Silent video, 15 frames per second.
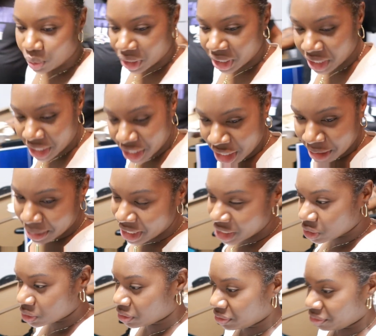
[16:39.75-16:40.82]
one of him
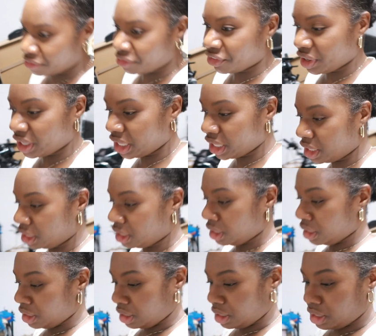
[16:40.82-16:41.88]
and his friend
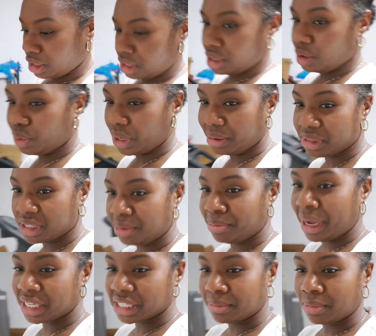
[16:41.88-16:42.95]
Uh, went up to the
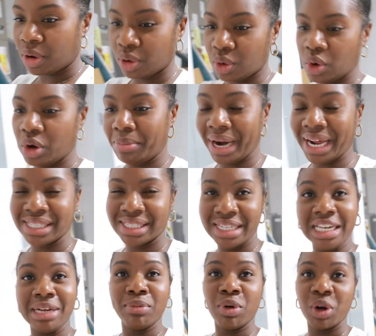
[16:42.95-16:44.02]
basketball court, but I
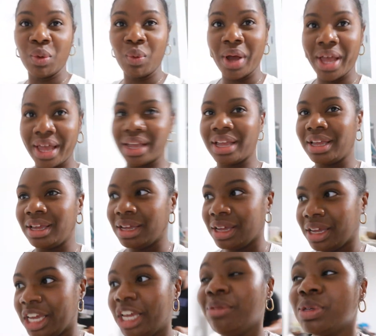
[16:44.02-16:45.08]
seen him on the way.
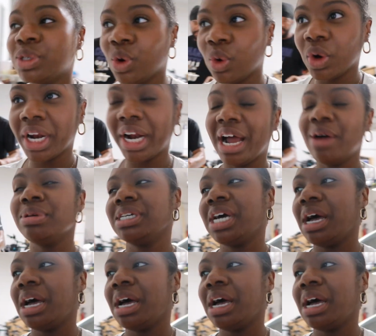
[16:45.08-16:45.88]
He was going and I was